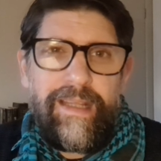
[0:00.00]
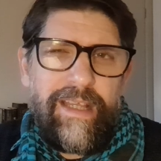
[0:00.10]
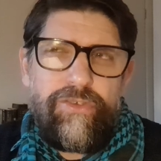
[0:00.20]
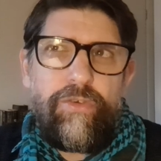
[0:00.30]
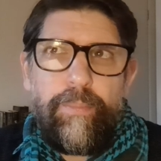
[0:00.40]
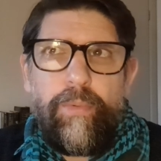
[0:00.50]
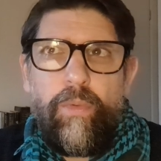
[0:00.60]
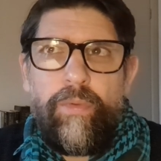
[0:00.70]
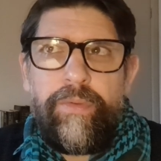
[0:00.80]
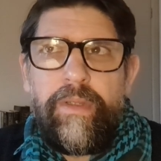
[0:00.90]
unless you're
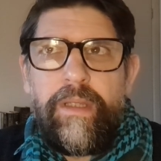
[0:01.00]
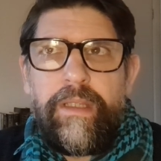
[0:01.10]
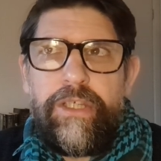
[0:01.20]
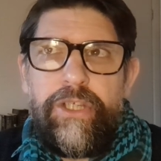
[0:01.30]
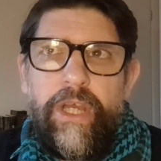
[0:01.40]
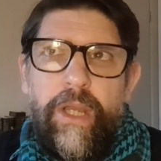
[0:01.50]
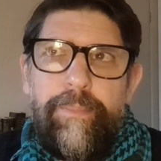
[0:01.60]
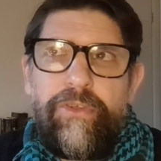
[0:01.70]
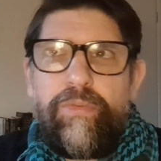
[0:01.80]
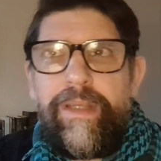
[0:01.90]
born,
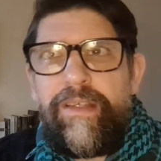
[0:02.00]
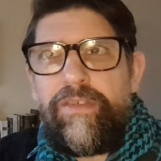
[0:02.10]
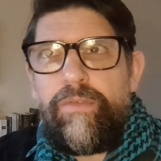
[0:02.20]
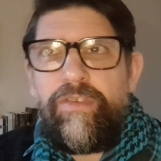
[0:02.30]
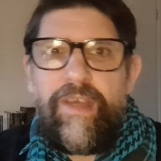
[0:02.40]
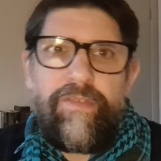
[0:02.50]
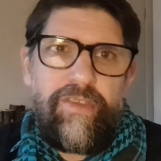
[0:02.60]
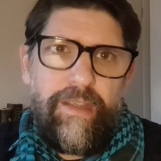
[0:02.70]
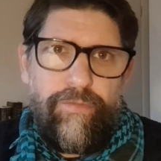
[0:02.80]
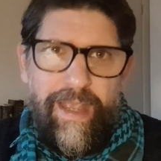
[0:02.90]
between the sort of
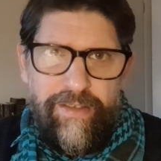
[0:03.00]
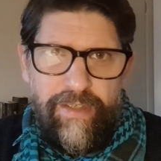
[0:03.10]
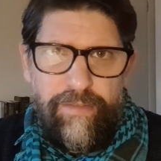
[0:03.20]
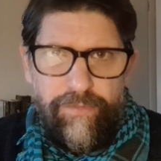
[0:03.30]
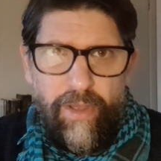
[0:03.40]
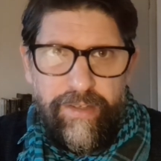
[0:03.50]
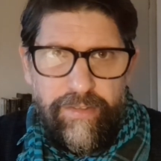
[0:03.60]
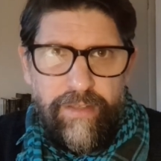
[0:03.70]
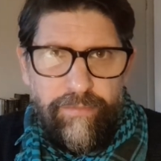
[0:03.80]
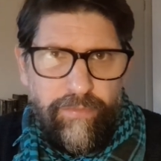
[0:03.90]
17th, 18th,
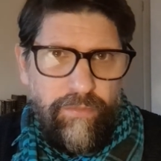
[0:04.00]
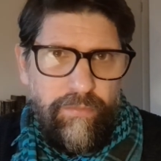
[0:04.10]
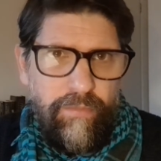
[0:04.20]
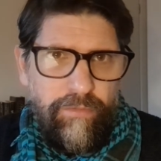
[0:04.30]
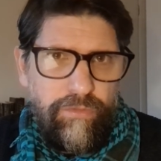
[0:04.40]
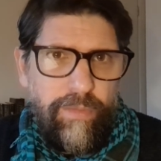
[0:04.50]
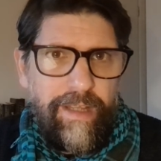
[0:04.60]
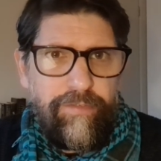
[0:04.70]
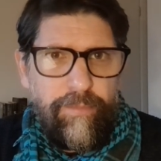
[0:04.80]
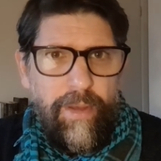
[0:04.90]
19th, and
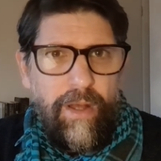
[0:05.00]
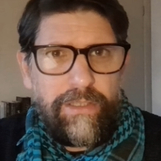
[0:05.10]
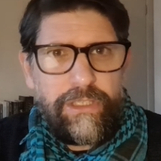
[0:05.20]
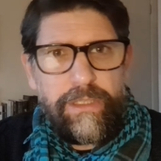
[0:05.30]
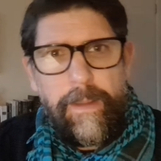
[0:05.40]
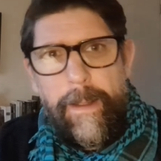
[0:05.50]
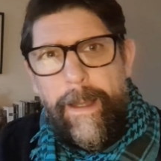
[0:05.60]
20th of March,